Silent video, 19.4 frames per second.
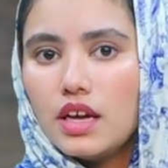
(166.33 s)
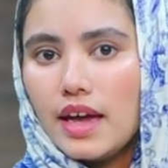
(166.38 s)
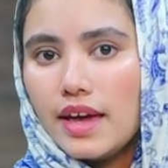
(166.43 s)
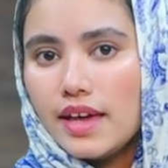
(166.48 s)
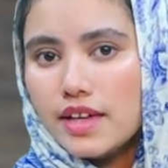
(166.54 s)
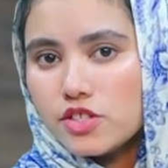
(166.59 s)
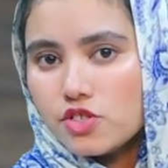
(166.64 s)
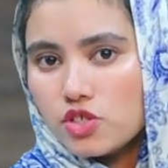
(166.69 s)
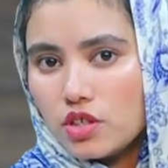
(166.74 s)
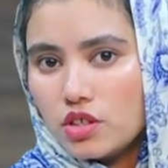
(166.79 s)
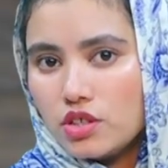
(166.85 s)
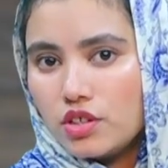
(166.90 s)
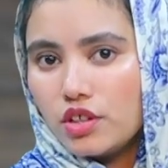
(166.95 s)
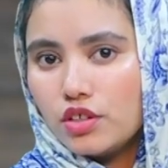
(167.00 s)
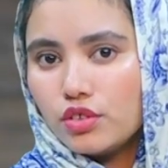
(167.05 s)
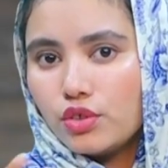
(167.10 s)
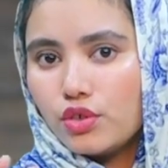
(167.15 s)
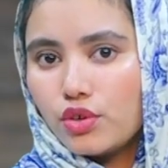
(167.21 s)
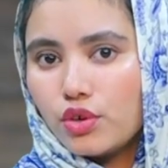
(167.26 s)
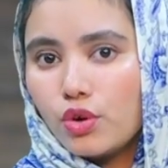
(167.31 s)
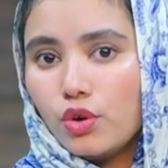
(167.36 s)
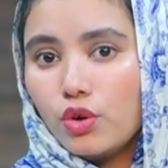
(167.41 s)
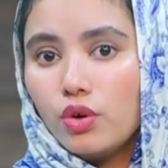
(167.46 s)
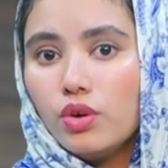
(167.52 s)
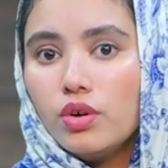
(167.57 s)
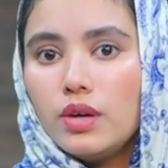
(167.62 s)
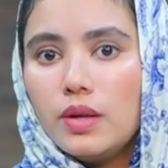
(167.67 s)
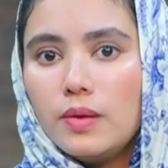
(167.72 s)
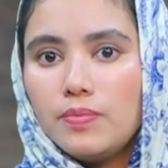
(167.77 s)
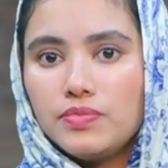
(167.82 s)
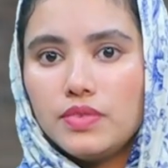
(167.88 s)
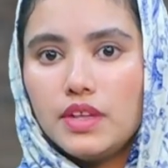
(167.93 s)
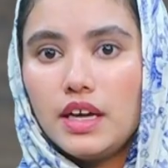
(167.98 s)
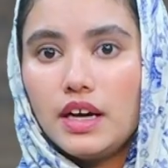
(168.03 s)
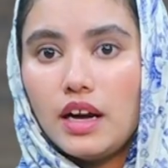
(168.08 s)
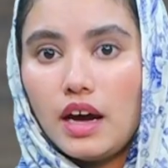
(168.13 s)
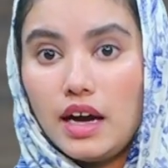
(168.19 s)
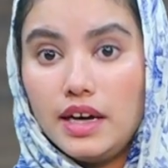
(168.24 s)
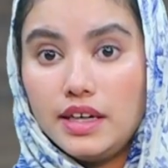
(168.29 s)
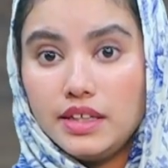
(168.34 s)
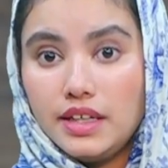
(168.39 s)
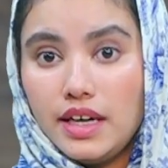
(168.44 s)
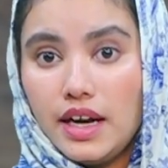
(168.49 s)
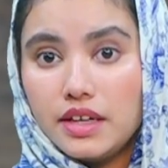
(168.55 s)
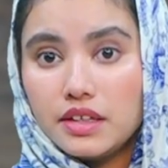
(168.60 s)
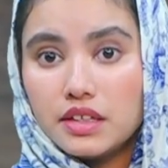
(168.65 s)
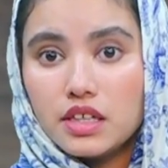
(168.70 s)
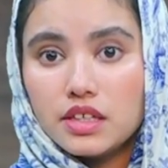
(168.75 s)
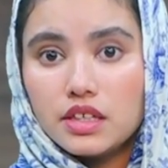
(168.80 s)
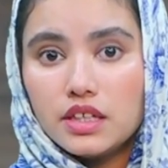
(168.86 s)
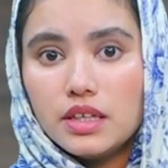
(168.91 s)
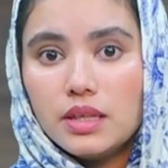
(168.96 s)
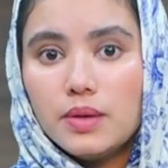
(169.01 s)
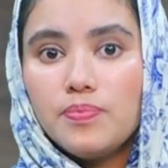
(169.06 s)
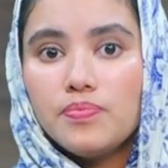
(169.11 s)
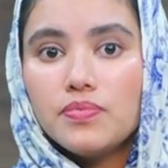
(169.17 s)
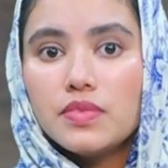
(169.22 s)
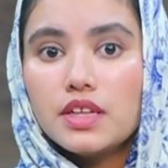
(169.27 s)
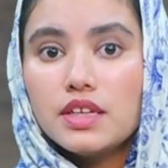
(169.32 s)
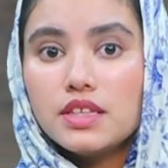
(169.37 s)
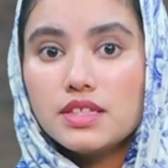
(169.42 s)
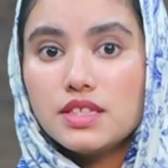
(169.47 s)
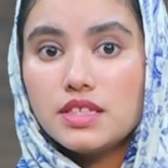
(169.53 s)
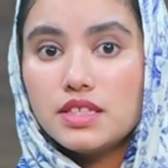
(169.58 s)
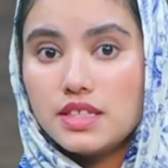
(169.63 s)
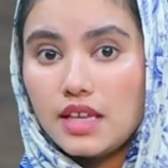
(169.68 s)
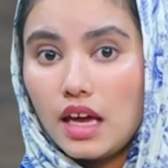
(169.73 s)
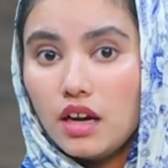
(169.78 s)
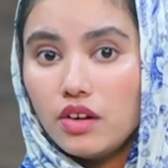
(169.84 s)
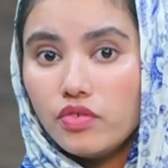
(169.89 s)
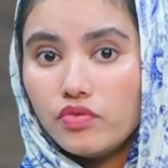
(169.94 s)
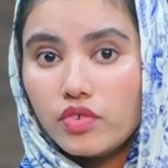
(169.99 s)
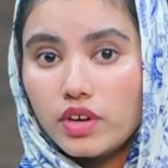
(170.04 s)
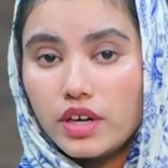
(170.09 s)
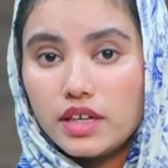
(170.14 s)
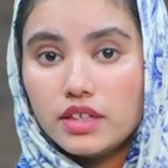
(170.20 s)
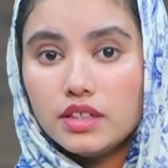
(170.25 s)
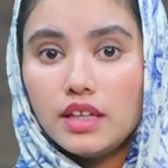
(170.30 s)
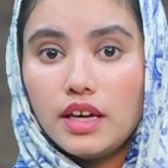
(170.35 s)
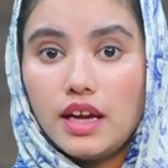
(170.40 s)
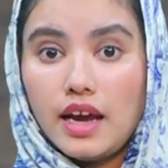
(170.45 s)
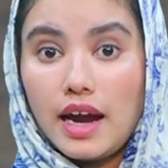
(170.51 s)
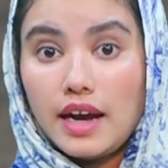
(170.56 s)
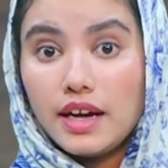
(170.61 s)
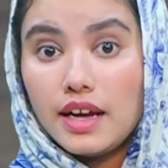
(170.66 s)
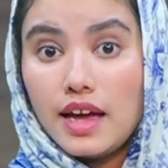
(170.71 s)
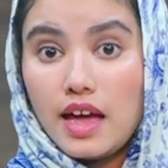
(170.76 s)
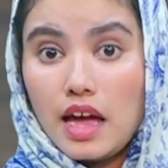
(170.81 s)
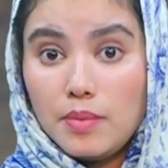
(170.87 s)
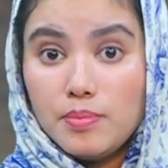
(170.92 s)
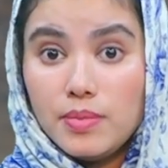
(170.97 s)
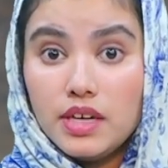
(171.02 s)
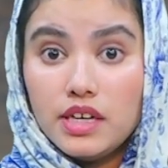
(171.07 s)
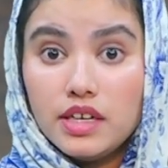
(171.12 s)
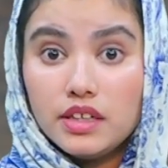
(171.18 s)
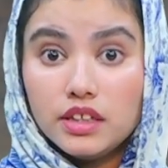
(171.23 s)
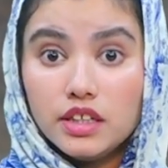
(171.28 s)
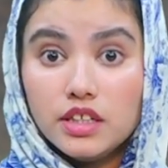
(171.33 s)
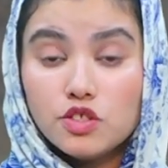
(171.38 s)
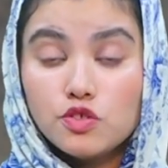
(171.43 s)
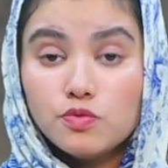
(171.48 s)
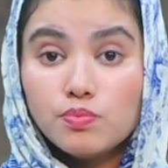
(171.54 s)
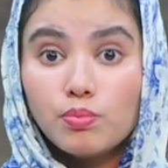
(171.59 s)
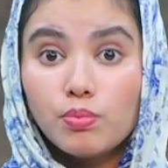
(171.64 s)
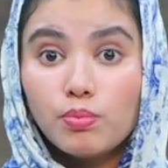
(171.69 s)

As children grow, their identity, self-worth, and abilities